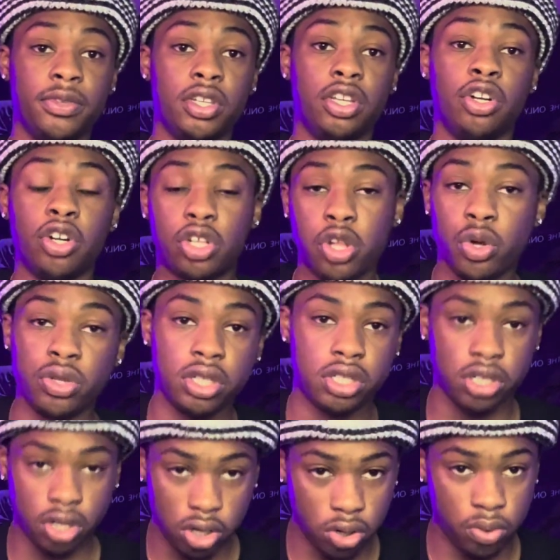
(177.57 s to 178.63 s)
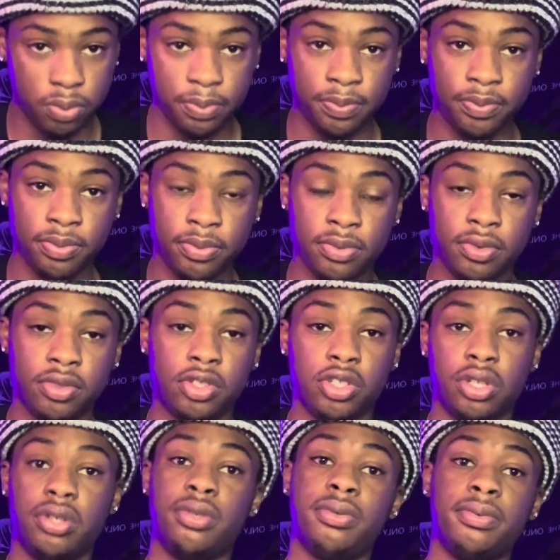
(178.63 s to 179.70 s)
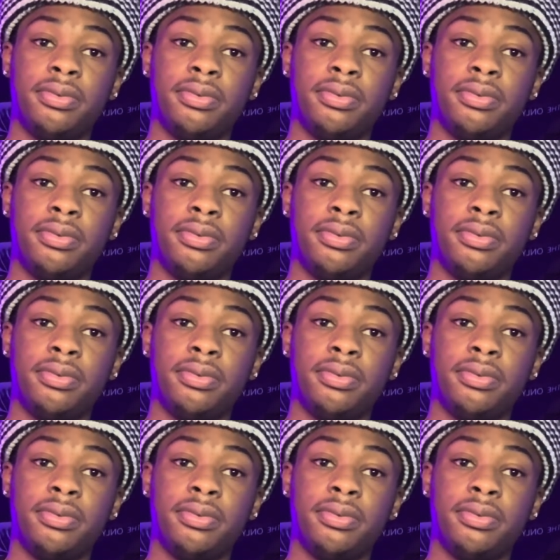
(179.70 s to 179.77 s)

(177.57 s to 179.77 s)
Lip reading: your clothing to go. So